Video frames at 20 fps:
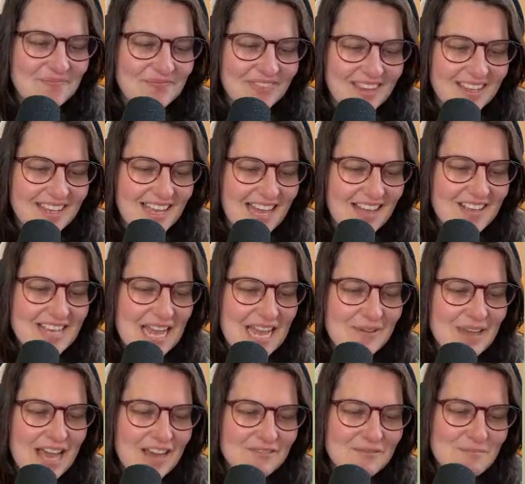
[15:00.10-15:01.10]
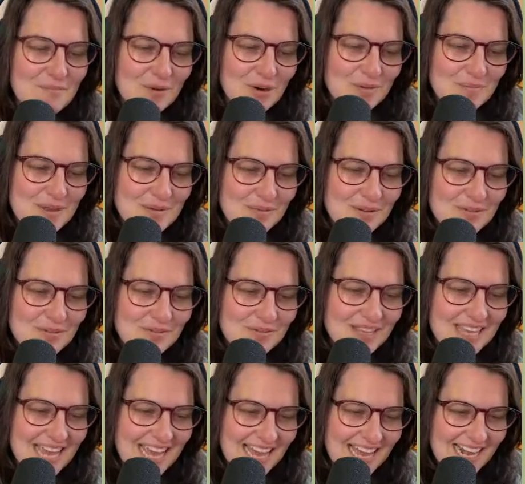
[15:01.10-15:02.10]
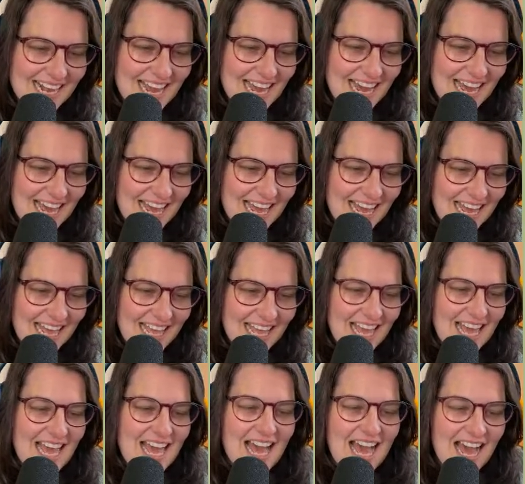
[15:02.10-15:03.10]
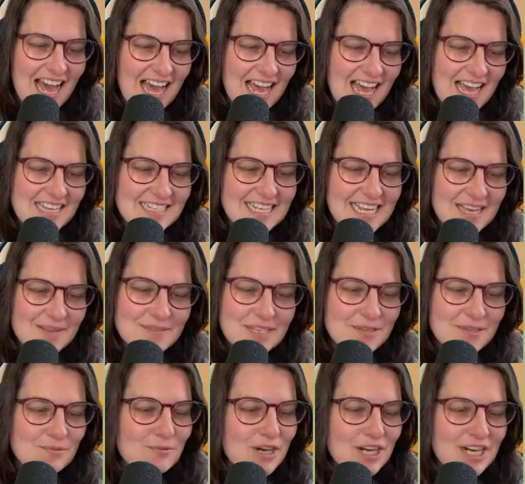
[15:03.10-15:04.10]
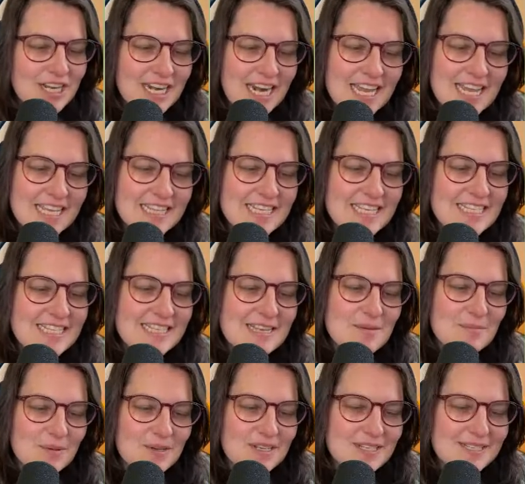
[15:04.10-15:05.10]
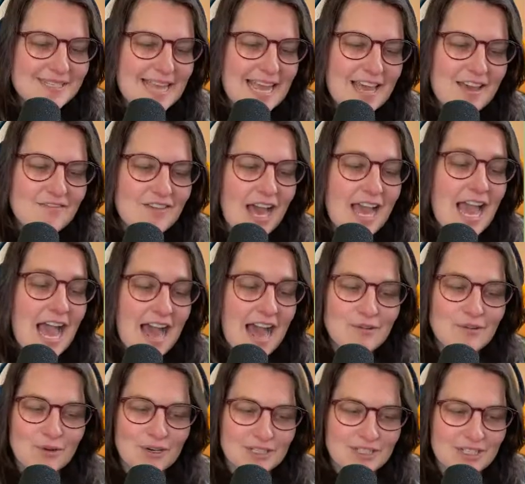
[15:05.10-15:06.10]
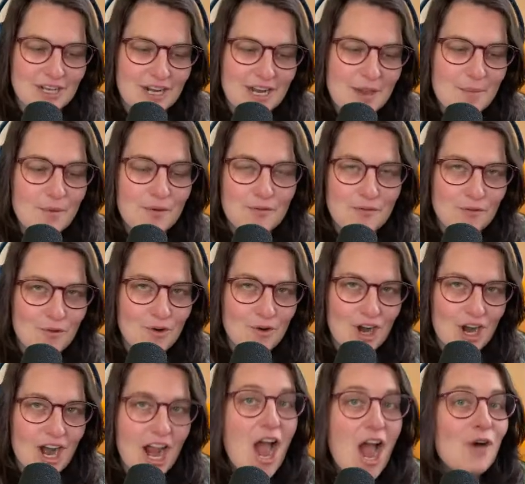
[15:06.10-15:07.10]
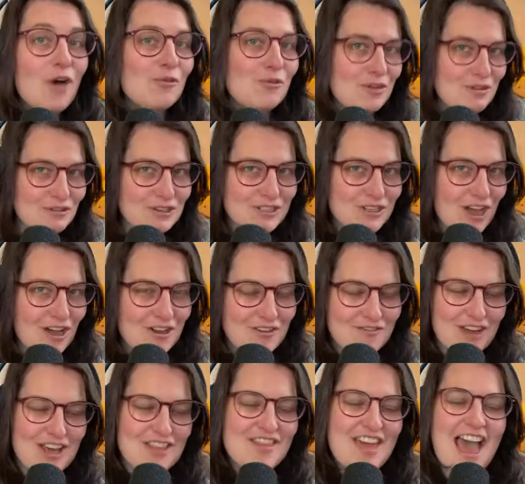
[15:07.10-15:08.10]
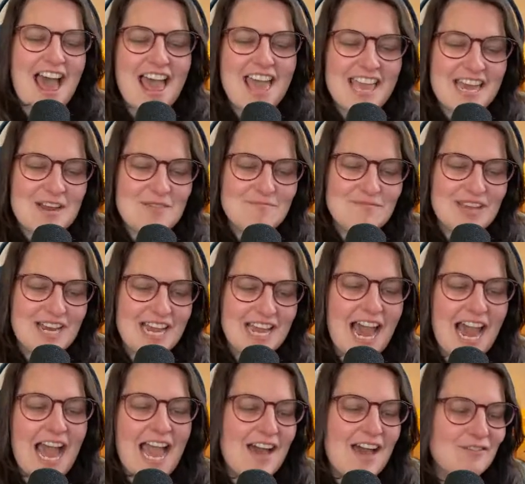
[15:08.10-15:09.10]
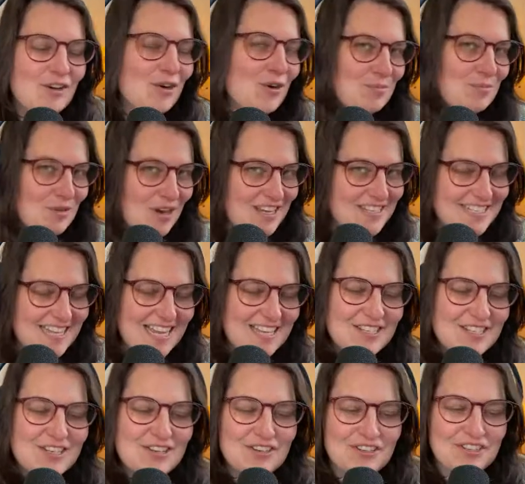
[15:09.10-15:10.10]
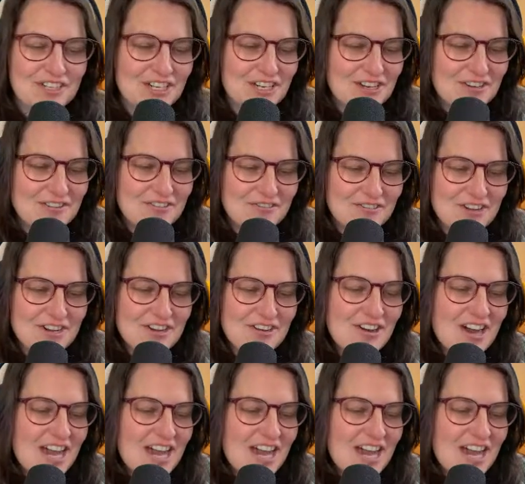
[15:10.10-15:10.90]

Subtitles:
Hell yeah, we have more people from Canada. Tam says, where can I get these samples if I haven't worked on it before? We will talk about that in a minute. I have a whole process you're going to go through.